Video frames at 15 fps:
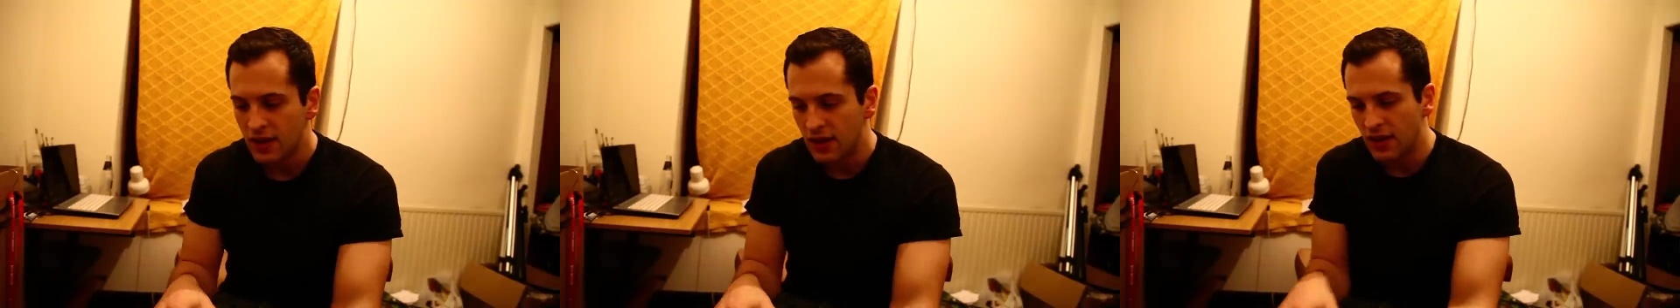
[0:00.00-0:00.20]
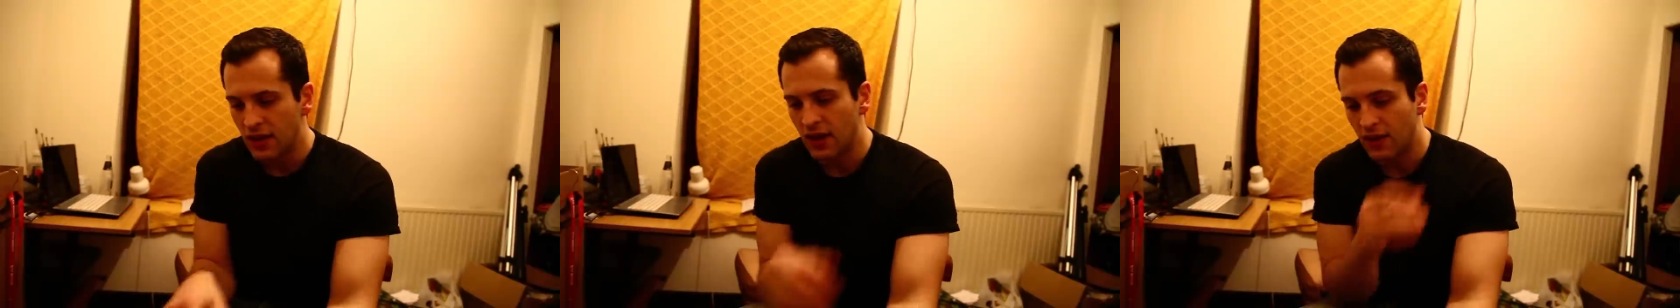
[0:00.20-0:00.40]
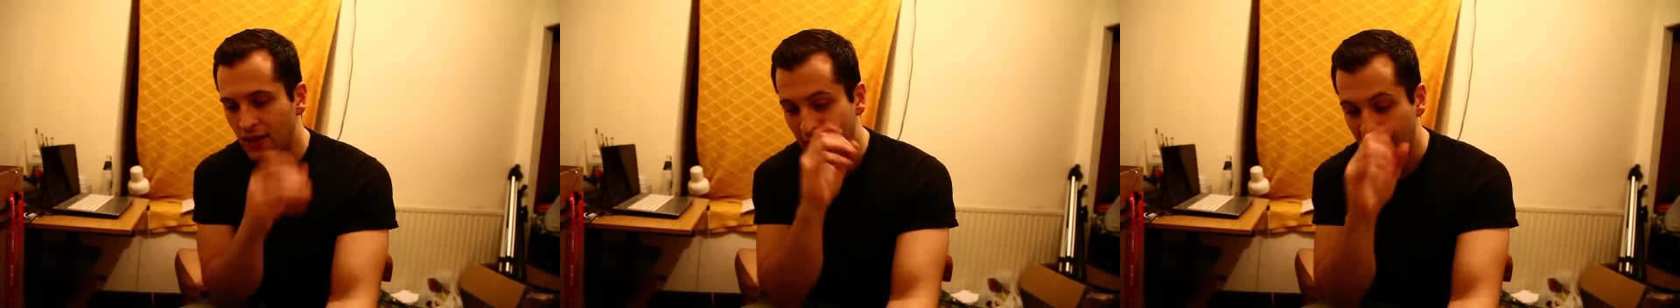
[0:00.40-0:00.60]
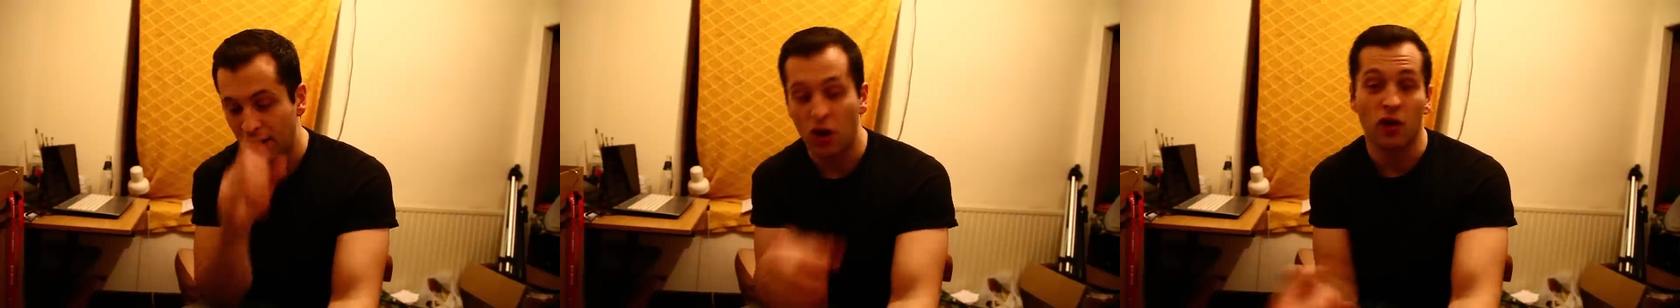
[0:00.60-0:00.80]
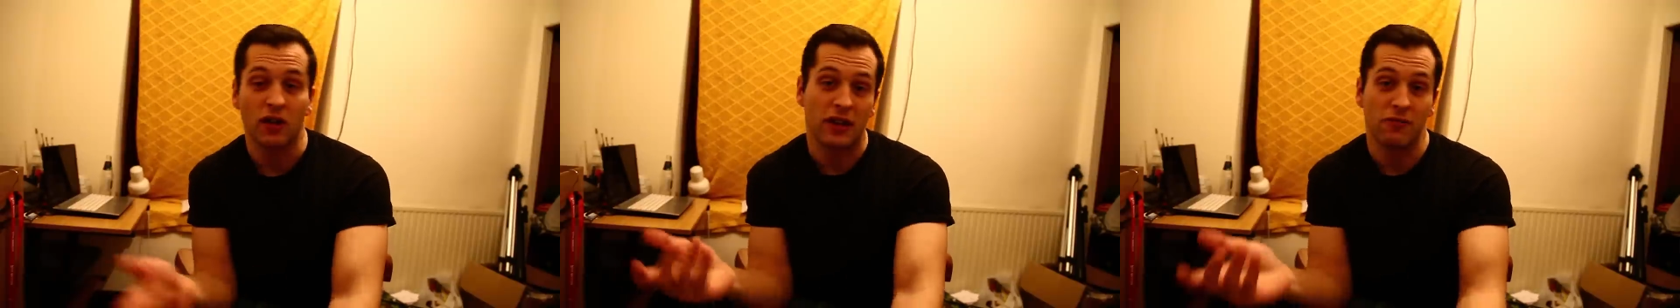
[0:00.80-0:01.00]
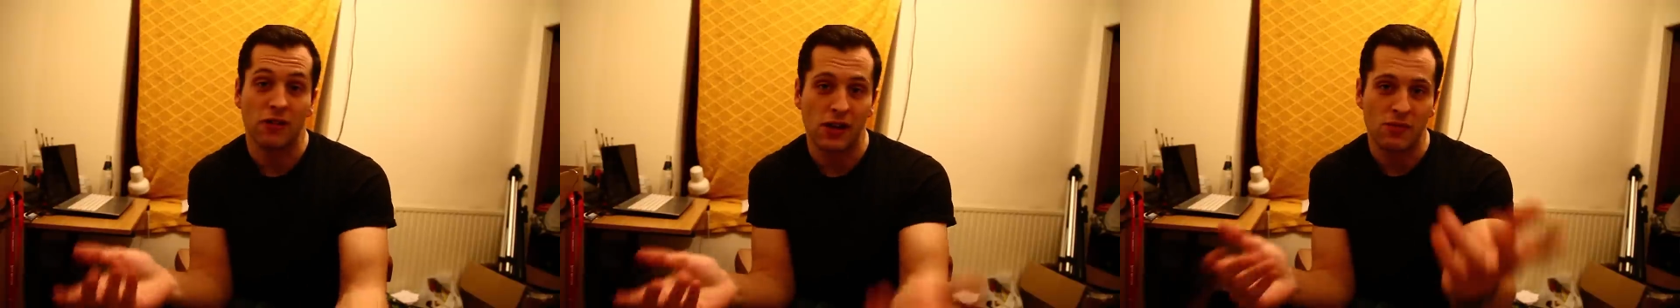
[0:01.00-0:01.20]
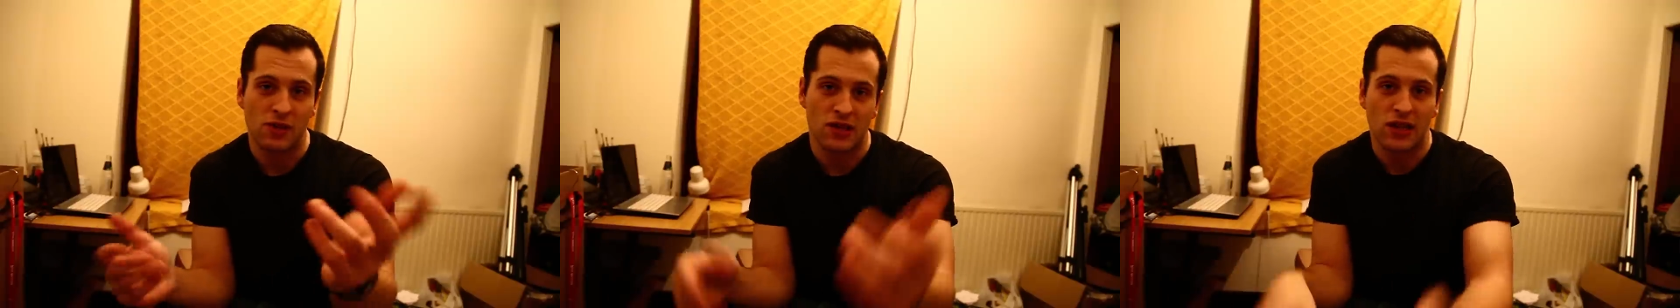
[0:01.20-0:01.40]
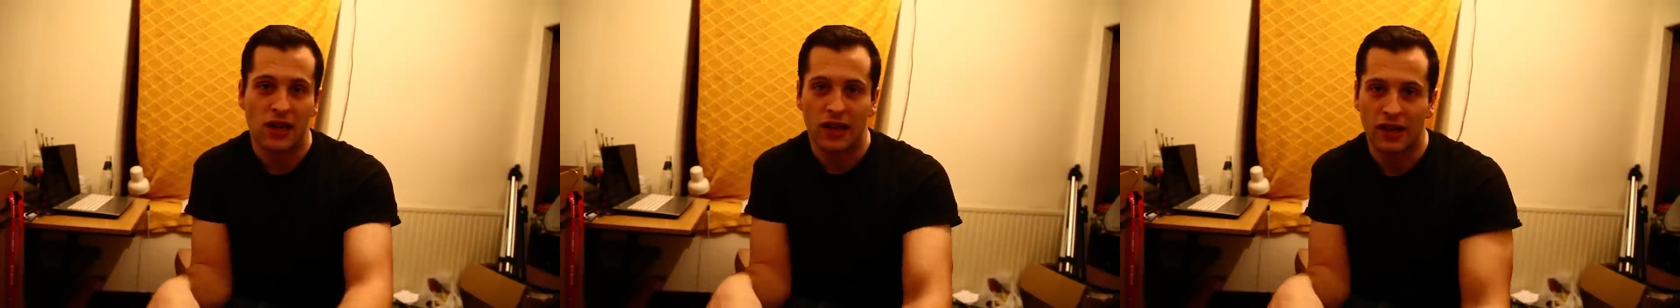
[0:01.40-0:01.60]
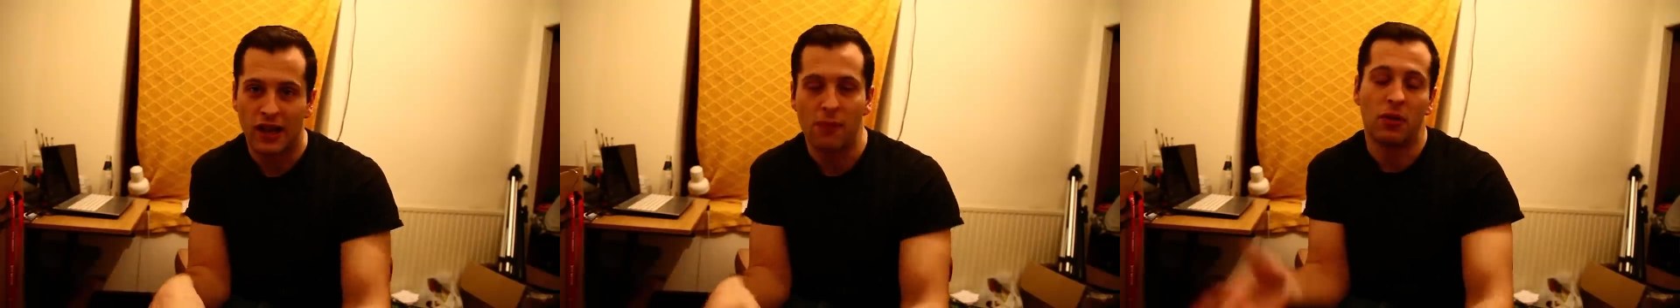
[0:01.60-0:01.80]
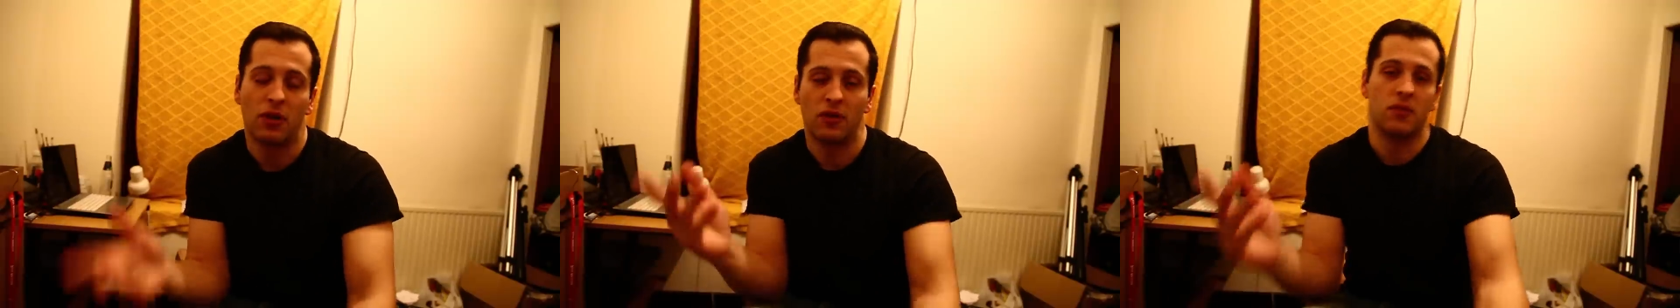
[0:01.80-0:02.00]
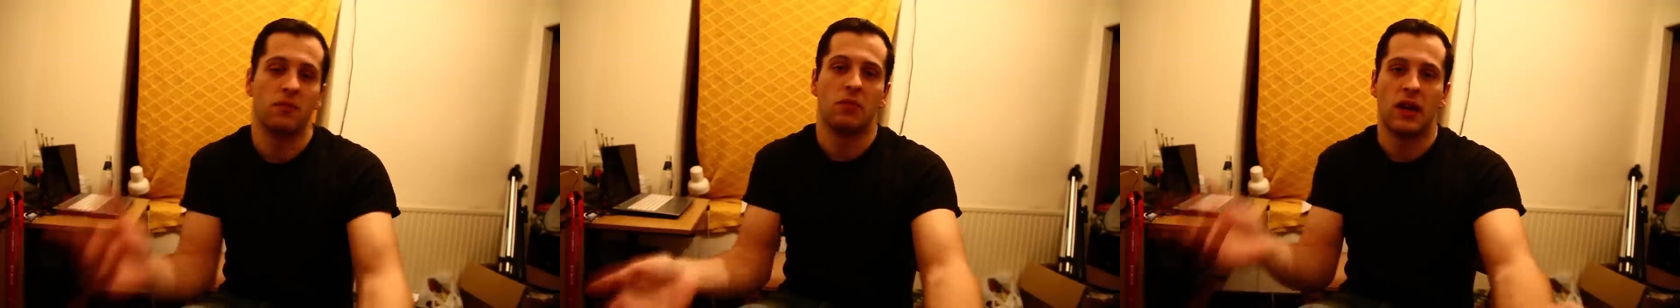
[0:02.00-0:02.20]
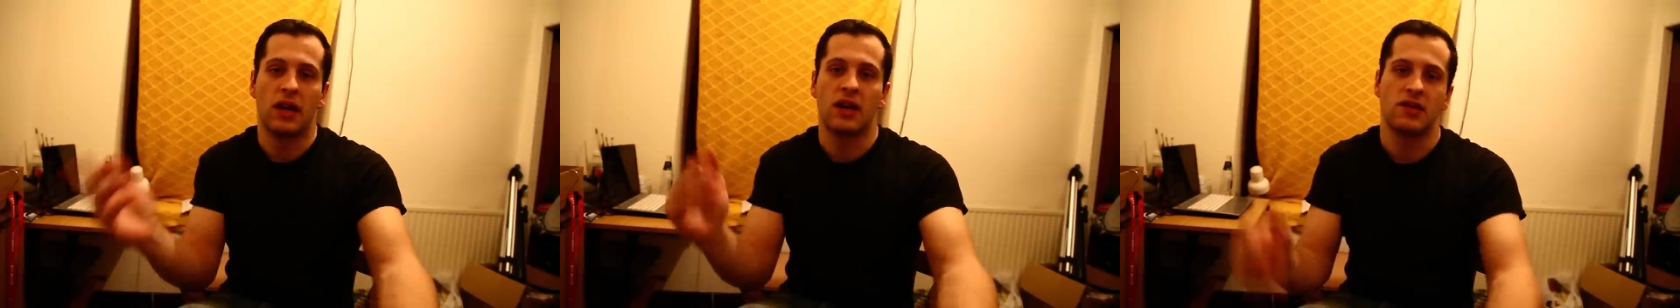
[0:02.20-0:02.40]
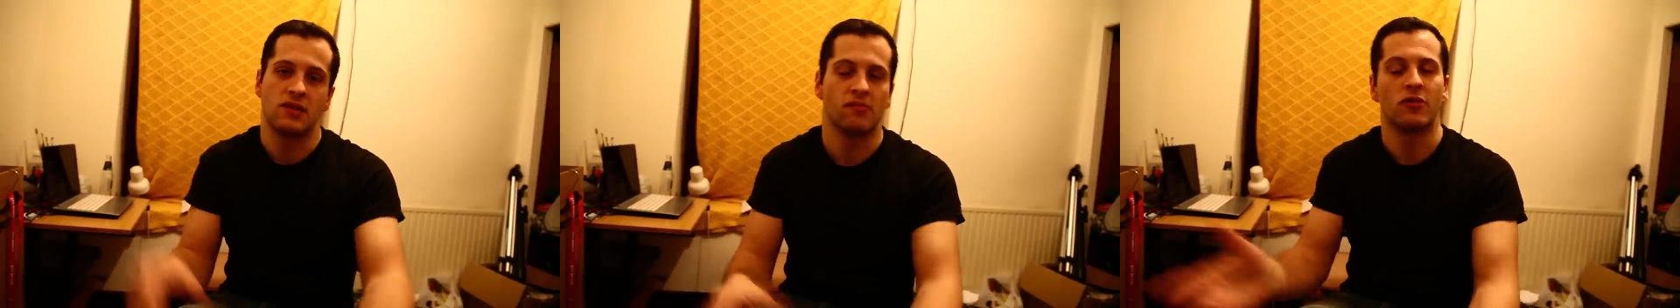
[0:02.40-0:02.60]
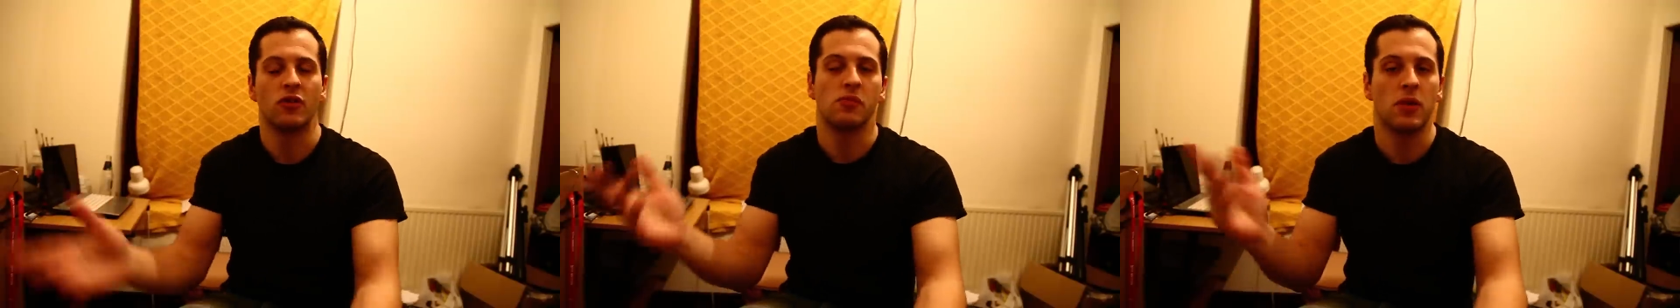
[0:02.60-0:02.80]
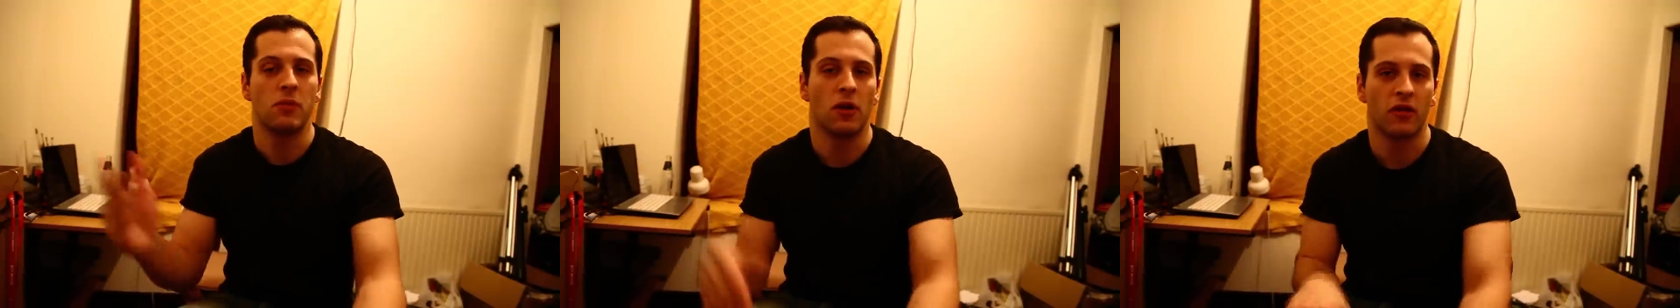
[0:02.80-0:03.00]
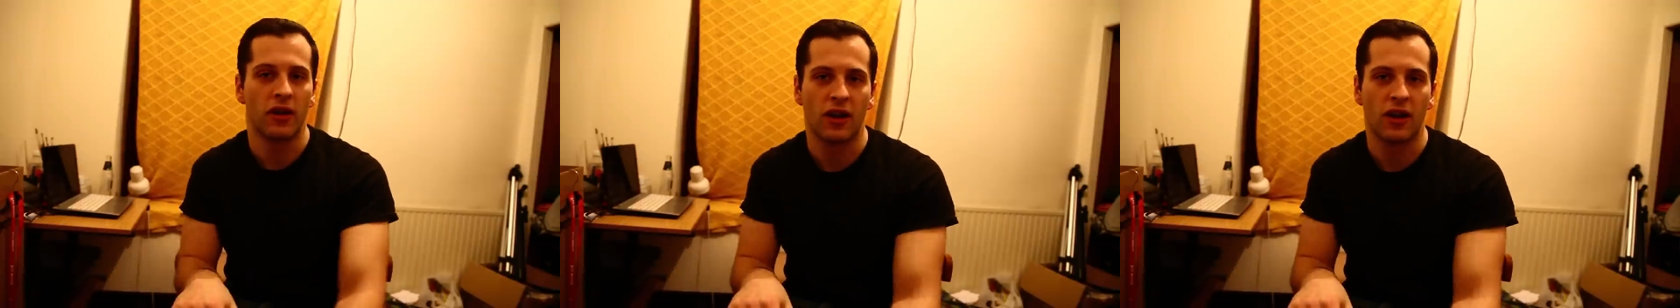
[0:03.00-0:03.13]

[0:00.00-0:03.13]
Like Cockney rhyming slang, apples and pears and Ruby Murray,